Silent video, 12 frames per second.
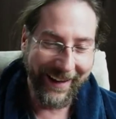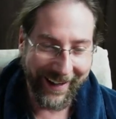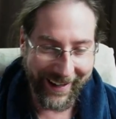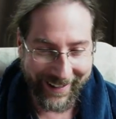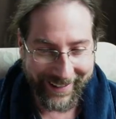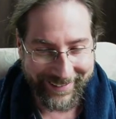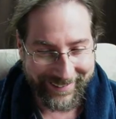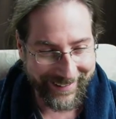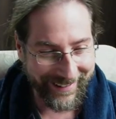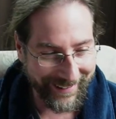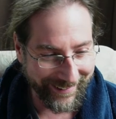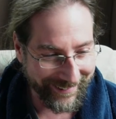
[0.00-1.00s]
it's
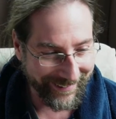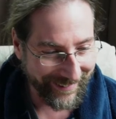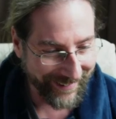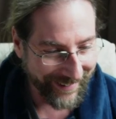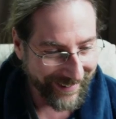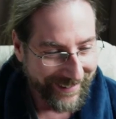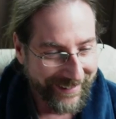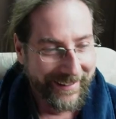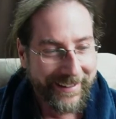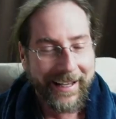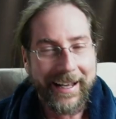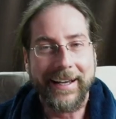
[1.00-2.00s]
cute thing.
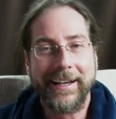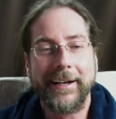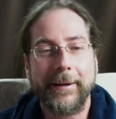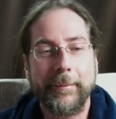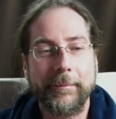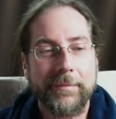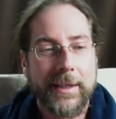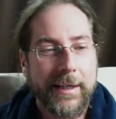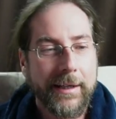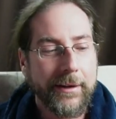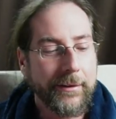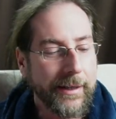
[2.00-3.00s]
Um,
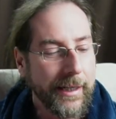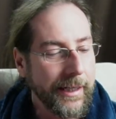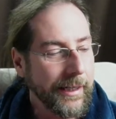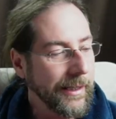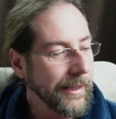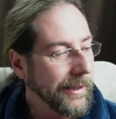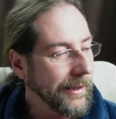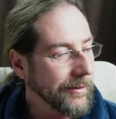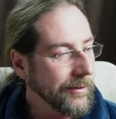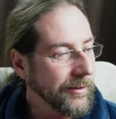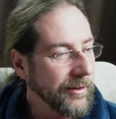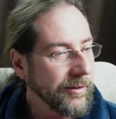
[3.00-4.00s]
okay, uh,
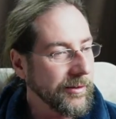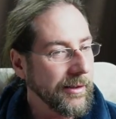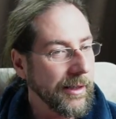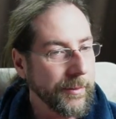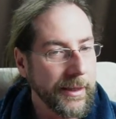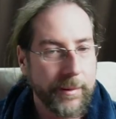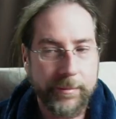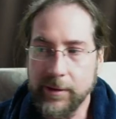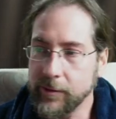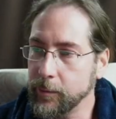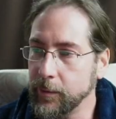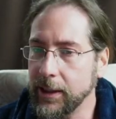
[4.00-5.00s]
so this is coming up
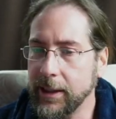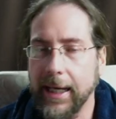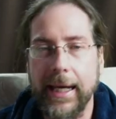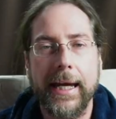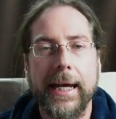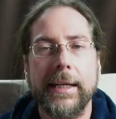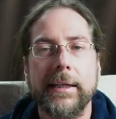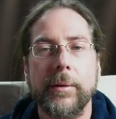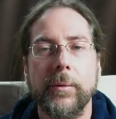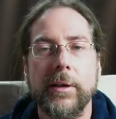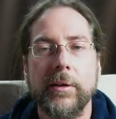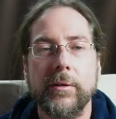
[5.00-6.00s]
this week, and I
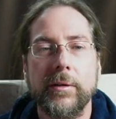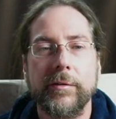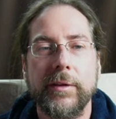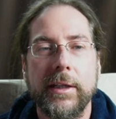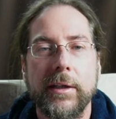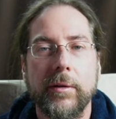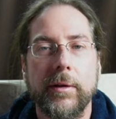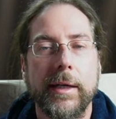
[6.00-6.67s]
want to do a video.